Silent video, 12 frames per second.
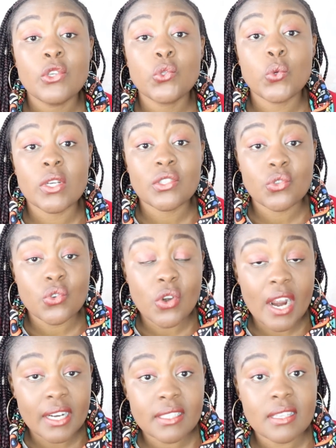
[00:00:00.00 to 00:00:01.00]
to
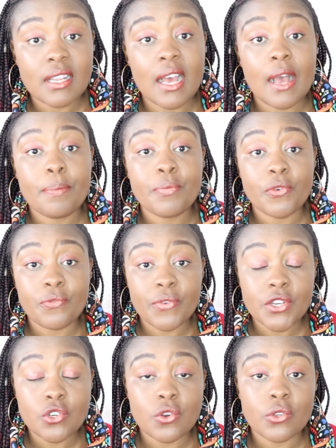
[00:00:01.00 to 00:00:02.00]
attract
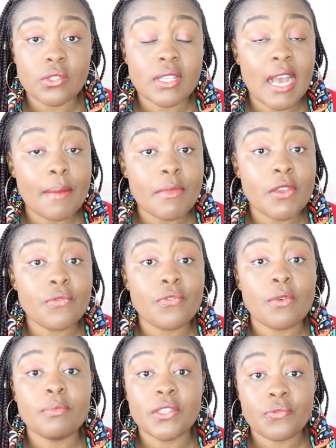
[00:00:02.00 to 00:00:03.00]
professionals coming
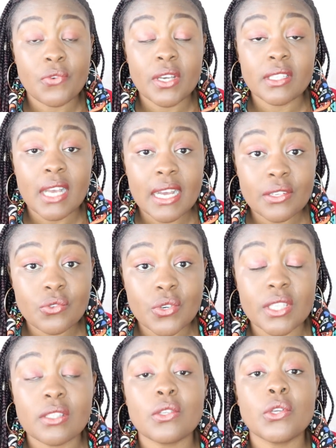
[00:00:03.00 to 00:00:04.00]
from different
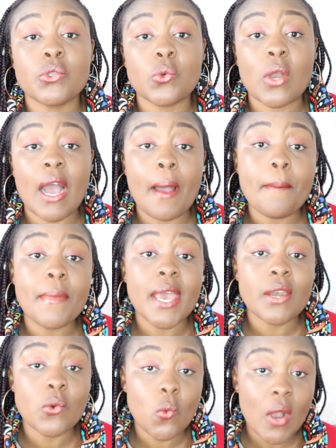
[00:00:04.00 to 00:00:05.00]
countries to come
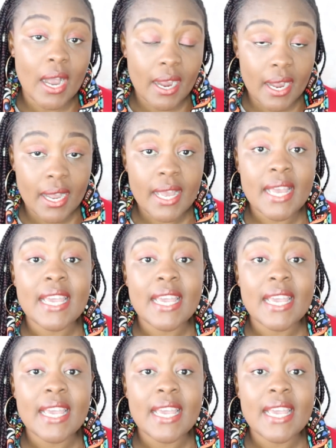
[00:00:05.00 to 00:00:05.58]
and work